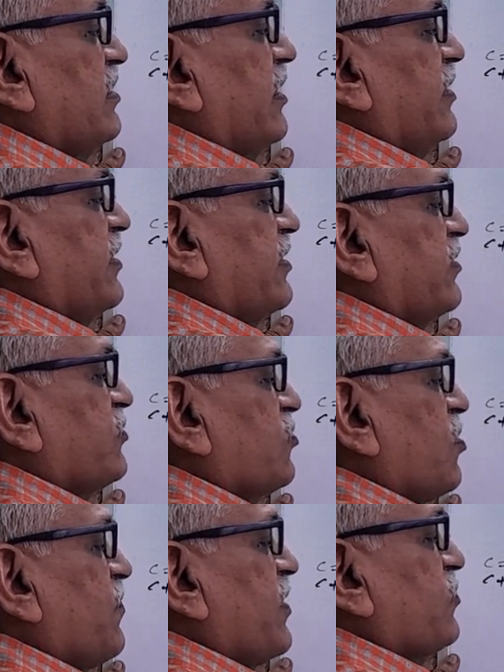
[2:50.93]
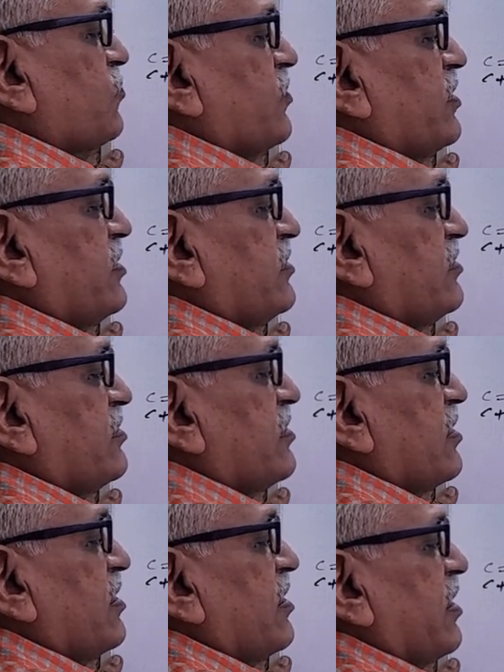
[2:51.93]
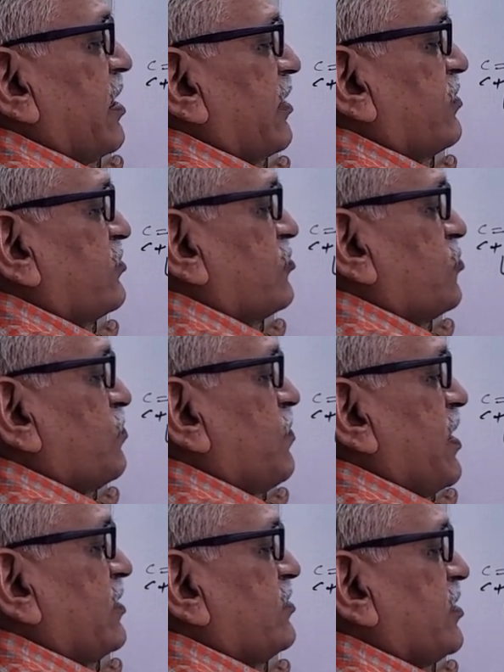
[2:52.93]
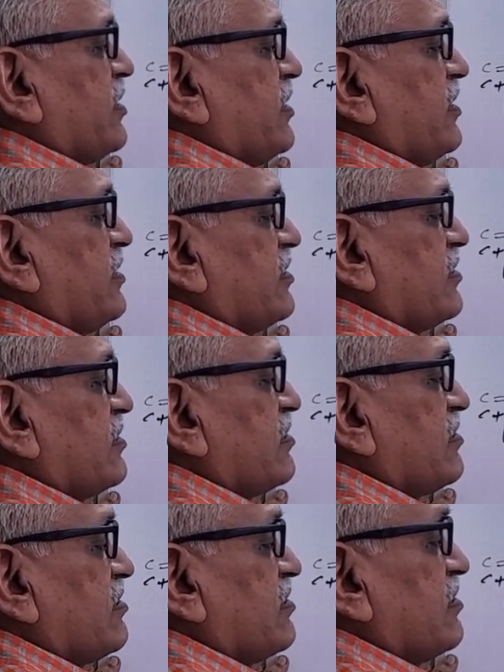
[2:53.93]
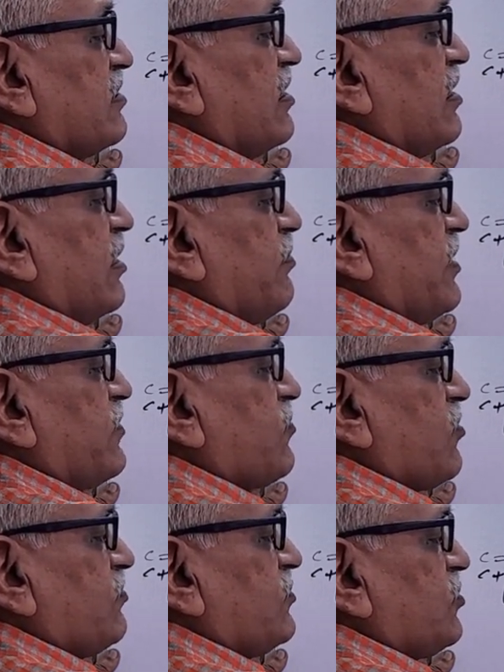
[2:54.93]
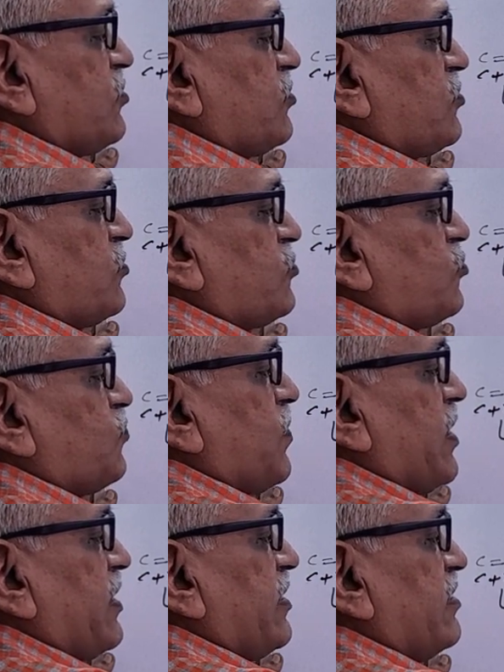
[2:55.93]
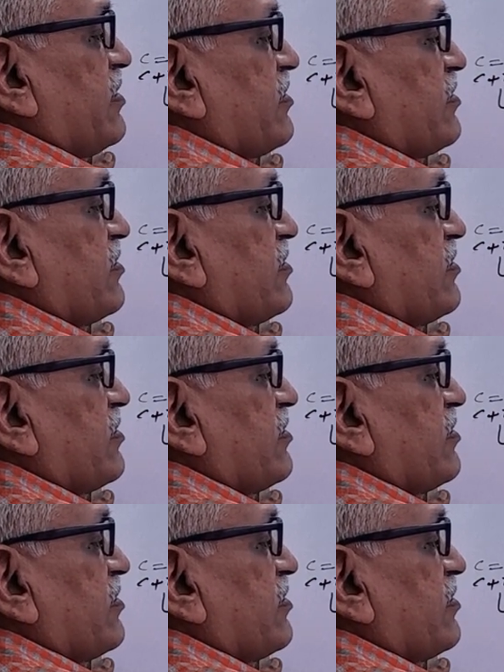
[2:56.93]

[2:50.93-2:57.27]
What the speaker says: integration of x square is x cubed by 3, limits from 0 to 2 pi.